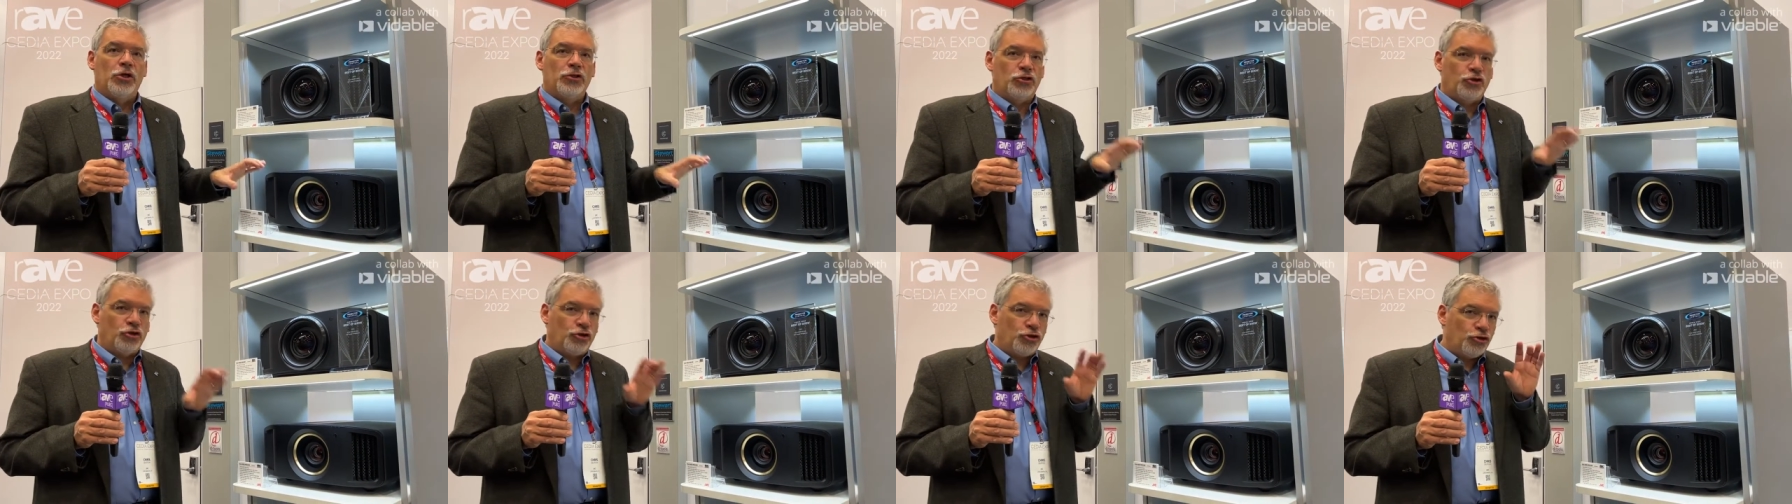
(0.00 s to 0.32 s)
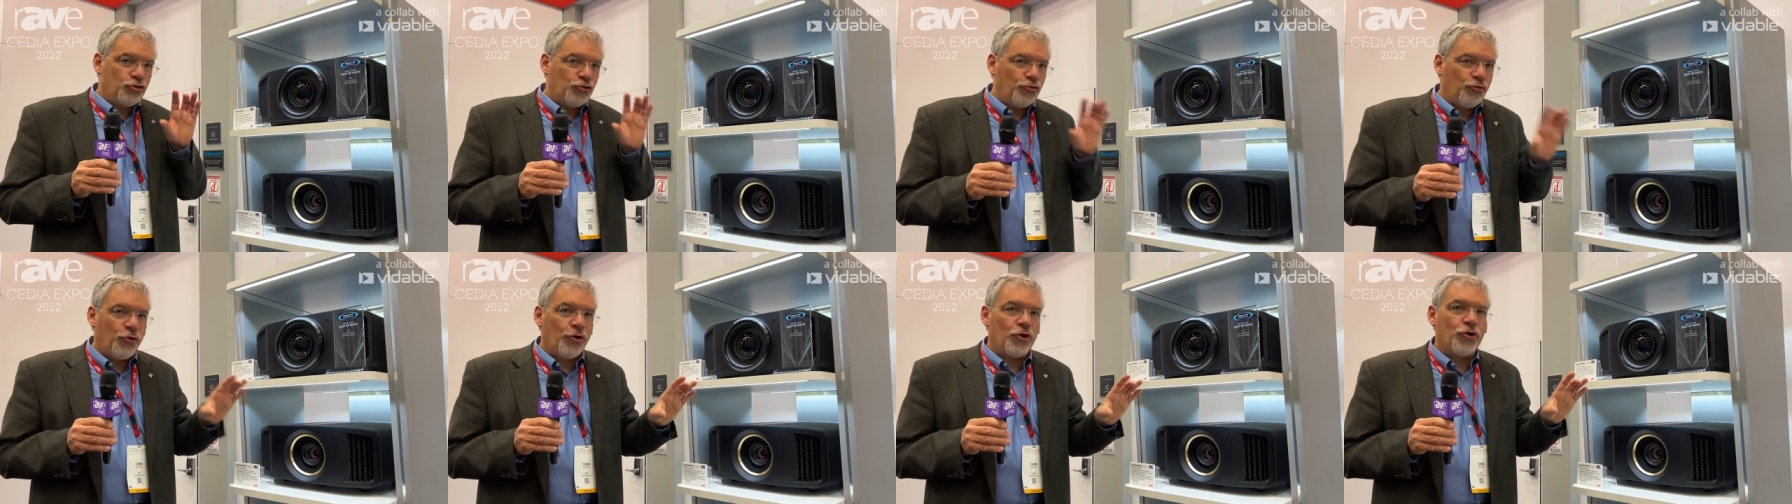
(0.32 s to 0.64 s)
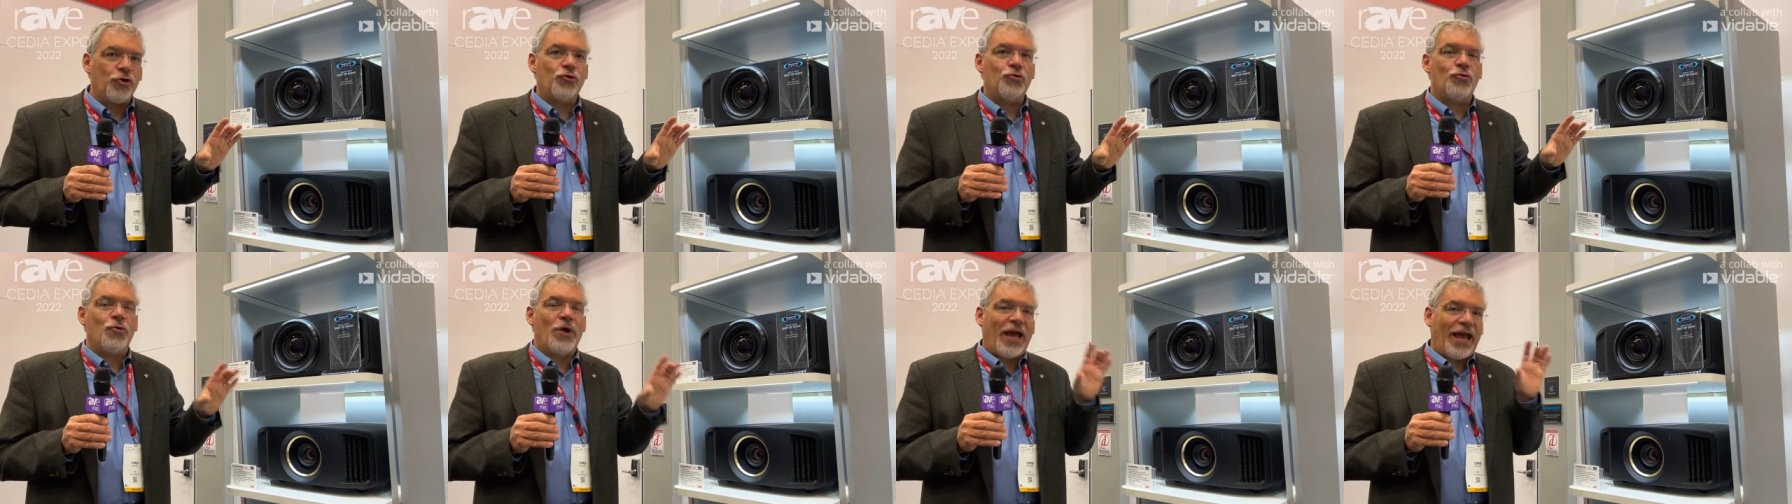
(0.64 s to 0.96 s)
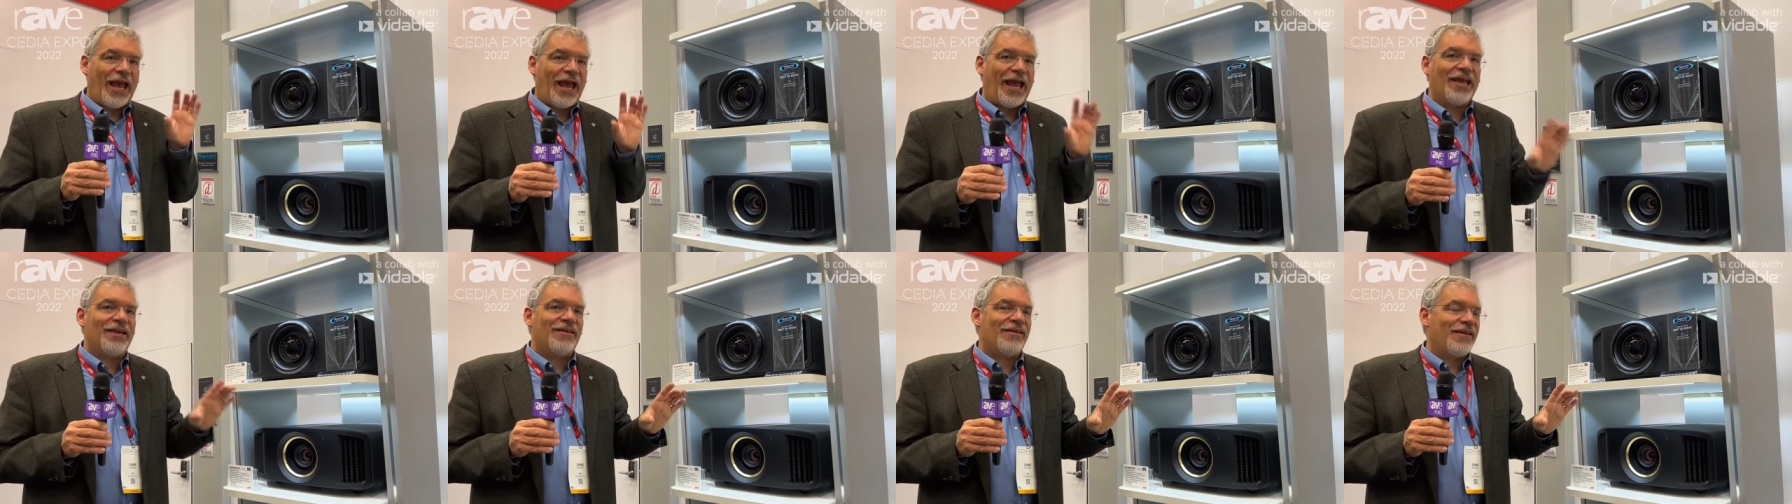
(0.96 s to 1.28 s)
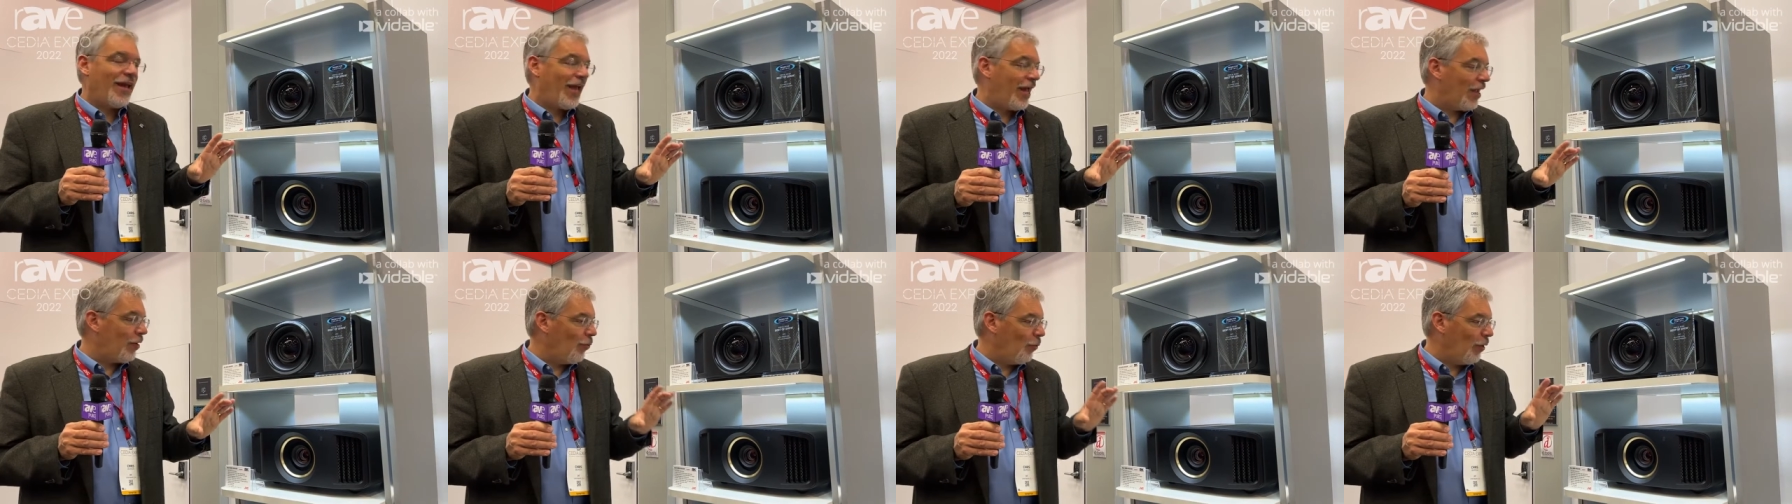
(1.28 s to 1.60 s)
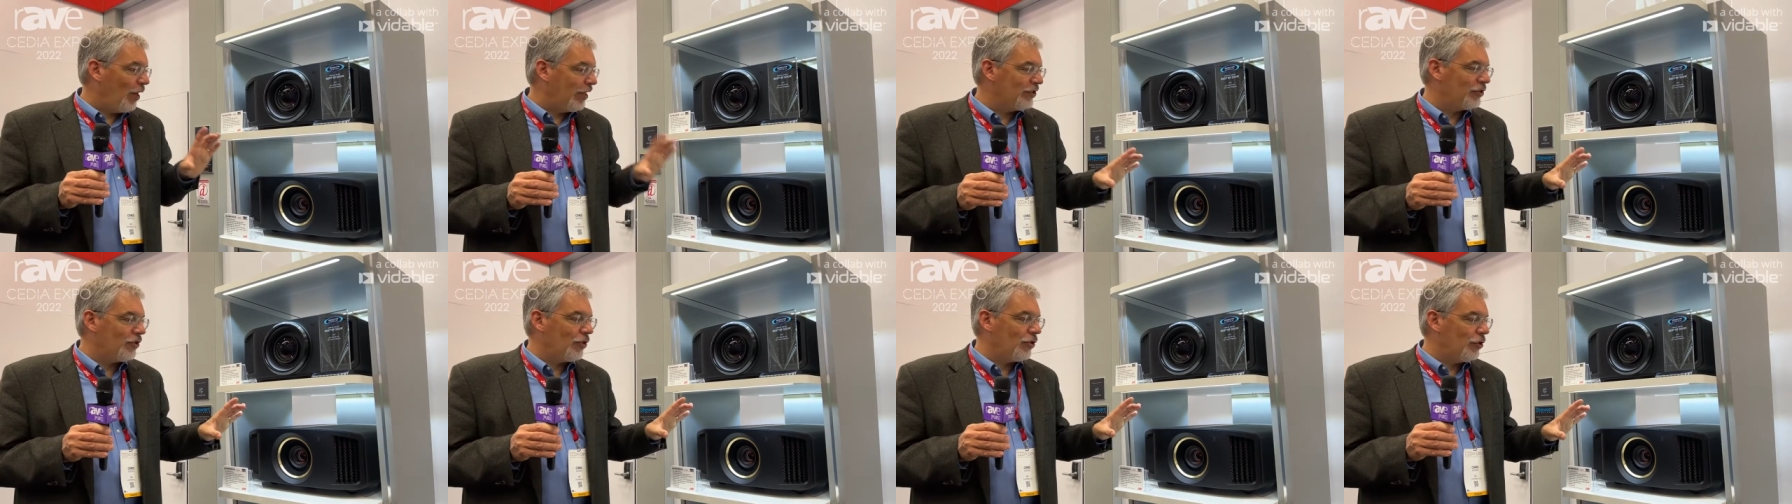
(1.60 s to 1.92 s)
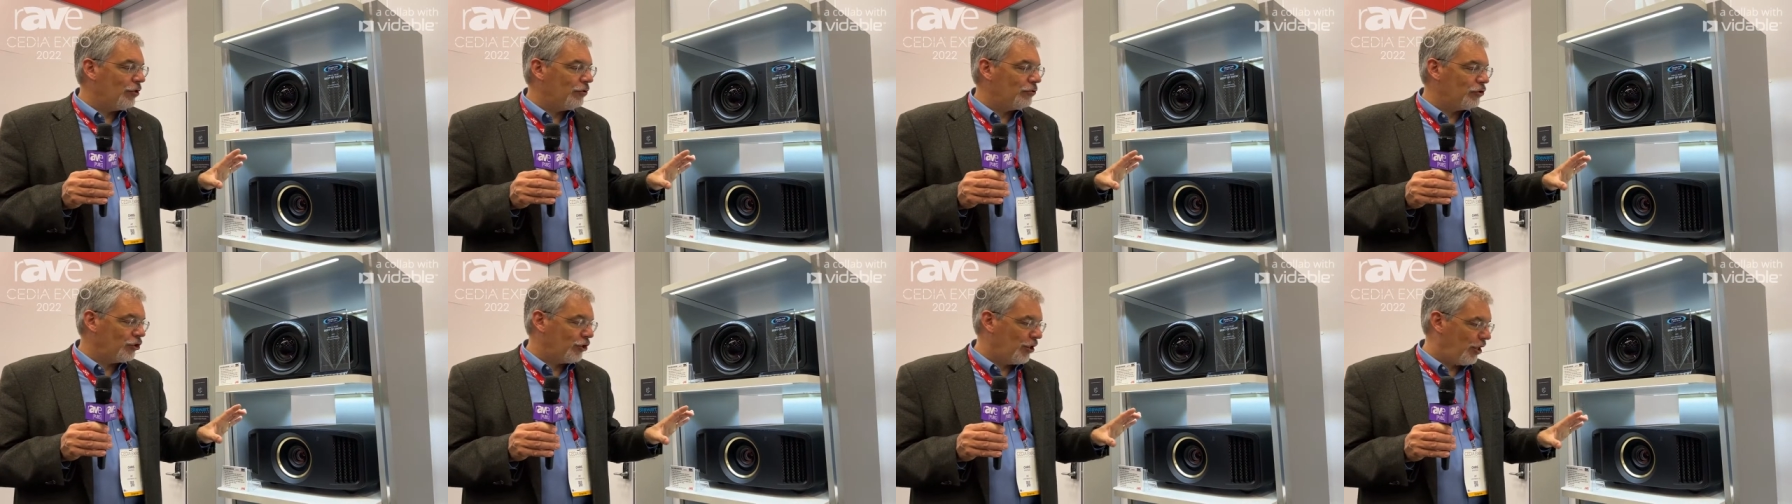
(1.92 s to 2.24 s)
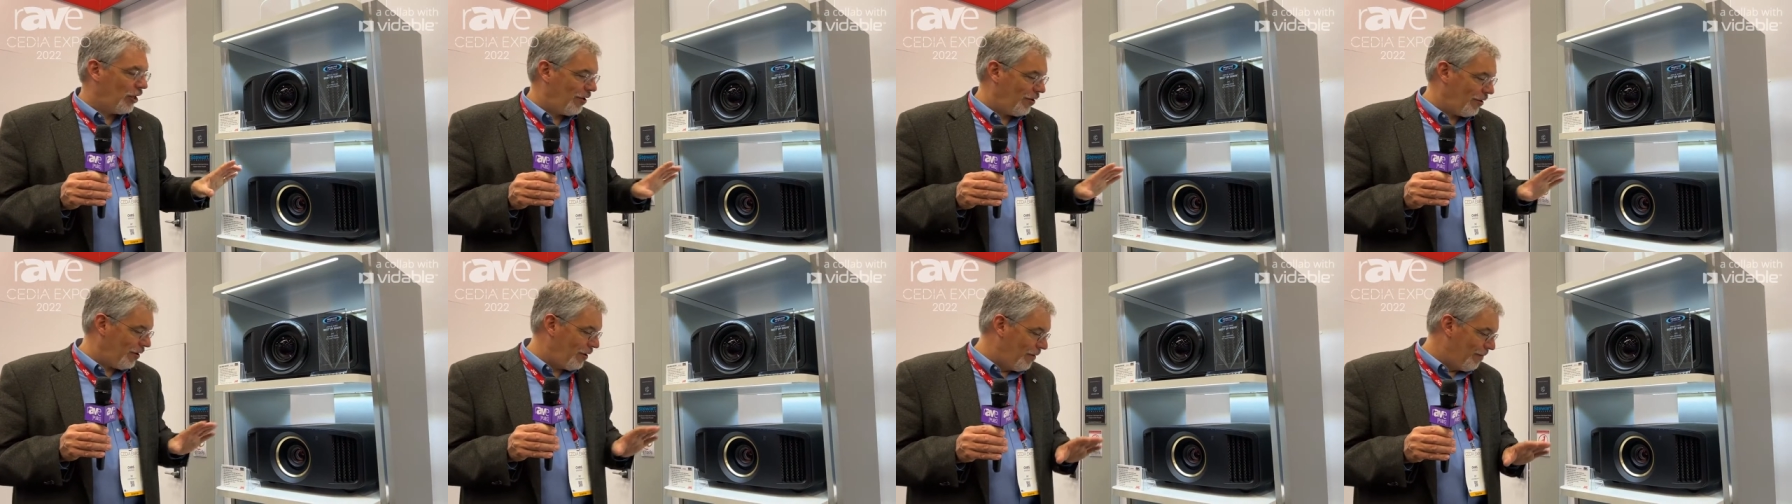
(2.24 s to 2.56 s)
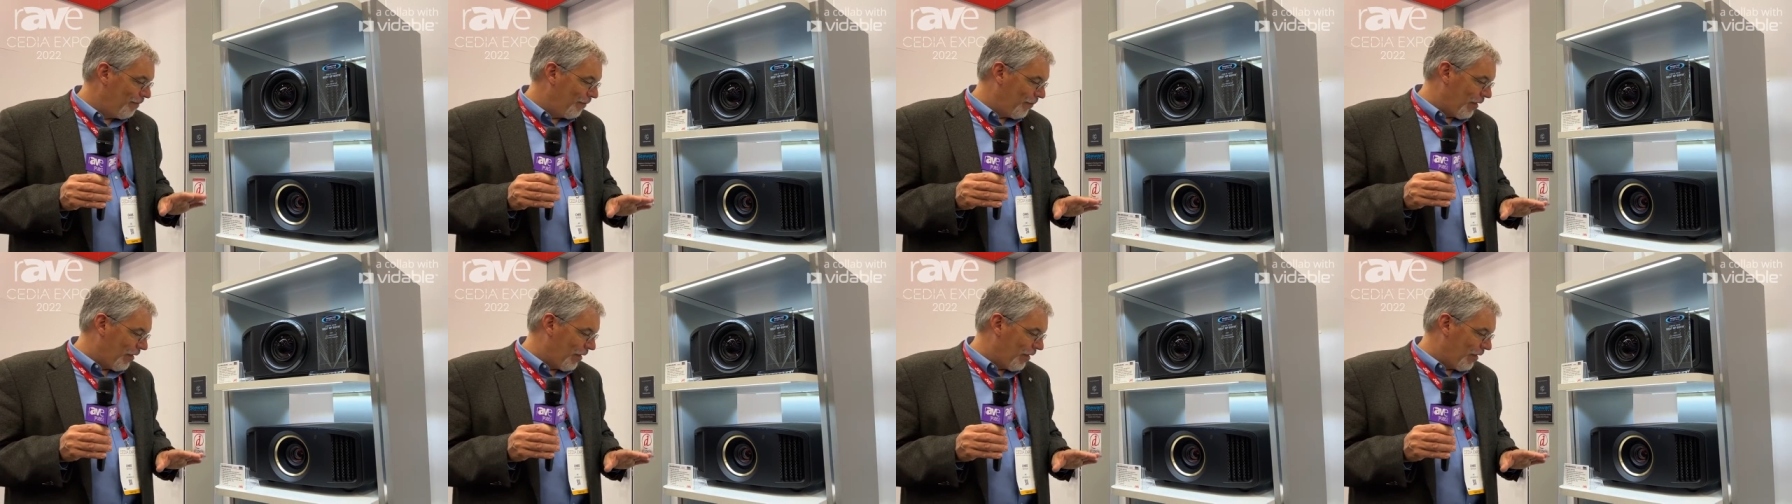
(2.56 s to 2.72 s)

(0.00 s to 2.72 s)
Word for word: true 8K resolution